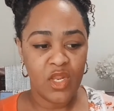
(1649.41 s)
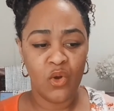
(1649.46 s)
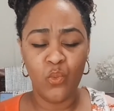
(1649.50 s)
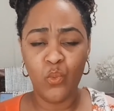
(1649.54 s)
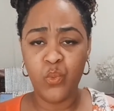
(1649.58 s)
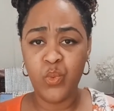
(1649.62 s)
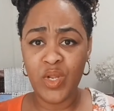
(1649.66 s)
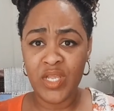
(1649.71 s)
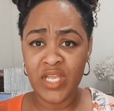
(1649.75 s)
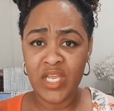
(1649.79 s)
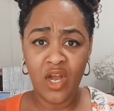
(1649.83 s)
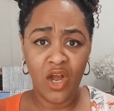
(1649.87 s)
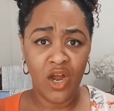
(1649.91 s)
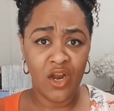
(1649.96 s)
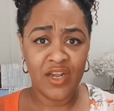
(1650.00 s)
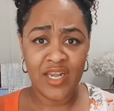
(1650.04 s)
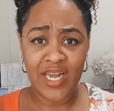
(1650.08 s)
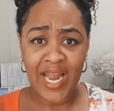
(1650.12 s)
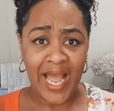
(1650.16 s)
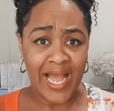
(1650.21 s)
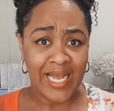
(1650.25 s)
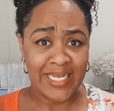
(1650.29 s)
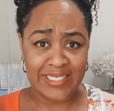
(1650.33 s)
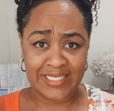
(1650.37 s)
we are
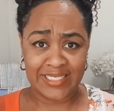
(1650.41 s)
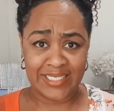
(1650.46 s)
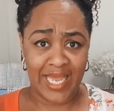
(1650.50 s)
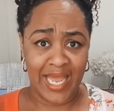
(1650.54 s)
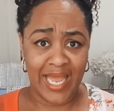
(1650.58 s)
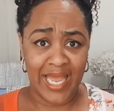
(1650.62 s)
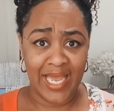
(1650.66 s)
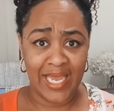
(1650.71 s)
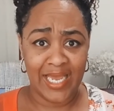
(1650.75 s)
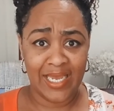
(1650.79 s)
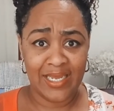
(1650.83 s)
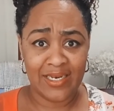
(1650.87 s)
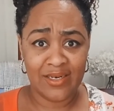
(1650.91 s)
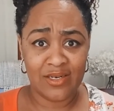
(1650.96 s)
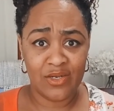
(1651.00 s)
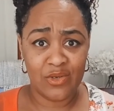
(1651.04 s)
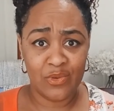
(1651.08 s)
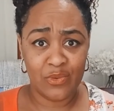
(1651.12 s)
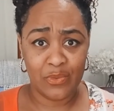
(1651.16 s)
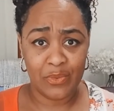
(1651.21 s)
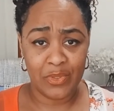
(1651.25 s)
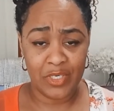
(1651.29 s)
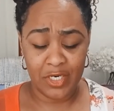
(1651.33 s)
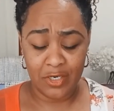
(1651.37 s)
not sad.
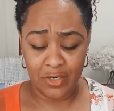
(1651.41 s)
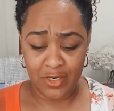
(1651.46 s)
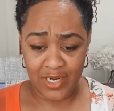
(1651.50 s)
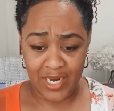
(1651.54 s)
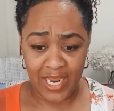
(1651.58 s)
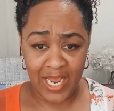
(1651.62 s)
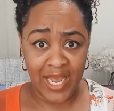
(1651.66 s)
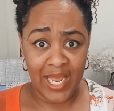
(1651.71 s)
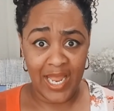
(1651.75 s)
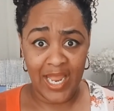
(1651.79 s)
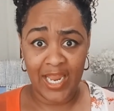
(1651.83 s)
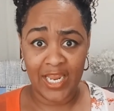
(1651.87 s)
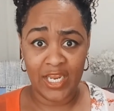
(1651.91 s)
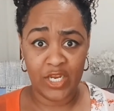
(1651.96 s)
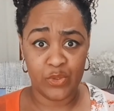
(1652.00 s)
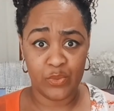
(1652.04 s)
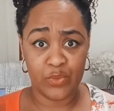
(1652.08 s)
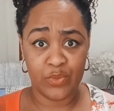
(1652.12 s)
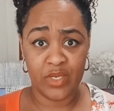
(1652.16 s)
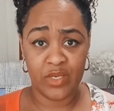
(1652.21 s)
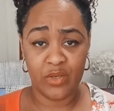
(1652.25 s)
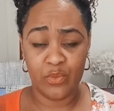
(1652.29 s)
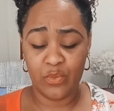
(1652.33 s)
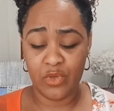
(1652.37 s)
We are not
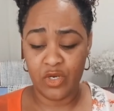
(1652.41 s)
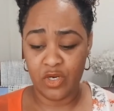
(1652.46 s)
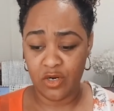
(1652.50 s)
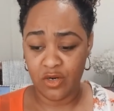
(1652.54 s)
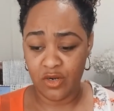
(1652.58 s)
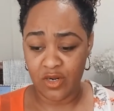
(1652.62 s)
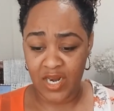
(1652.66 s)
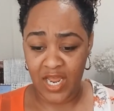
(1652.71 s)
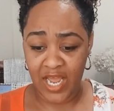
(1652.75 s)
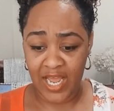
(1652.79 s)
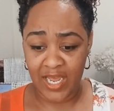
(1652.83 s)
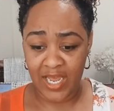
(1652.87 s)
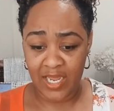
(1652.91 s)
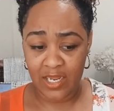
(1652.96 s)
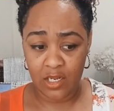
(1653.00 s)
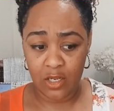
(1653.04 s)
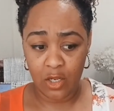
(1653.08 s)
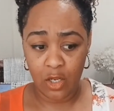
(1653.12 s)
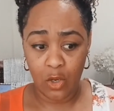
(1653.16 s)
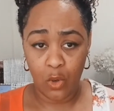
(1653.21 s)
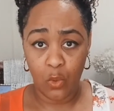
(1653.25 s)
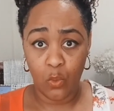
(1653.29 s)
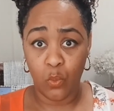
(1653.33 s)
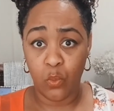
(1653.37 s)
angry. We are not
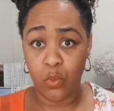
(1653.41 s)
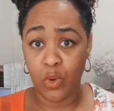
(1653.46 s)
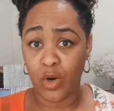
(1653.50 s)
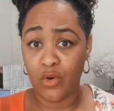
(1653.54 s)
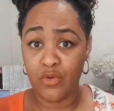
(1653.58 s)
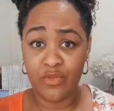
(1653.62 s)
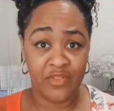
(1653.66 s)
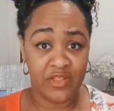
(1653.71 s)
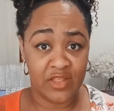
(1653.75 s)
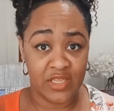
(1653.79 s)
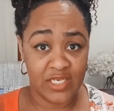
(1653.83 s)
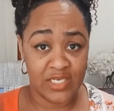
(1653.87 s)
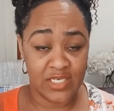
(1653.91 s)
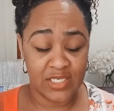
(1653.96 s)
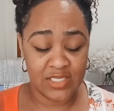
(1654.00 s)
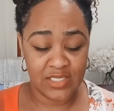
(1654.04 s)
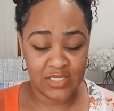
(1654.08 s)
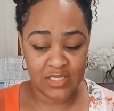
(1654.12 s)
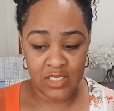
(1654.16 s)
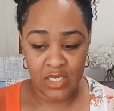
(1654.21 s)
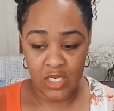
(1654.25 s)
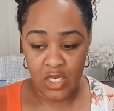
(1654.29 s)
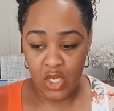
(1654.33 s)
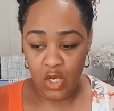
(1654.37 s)

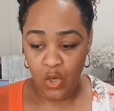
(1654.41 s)
worthless.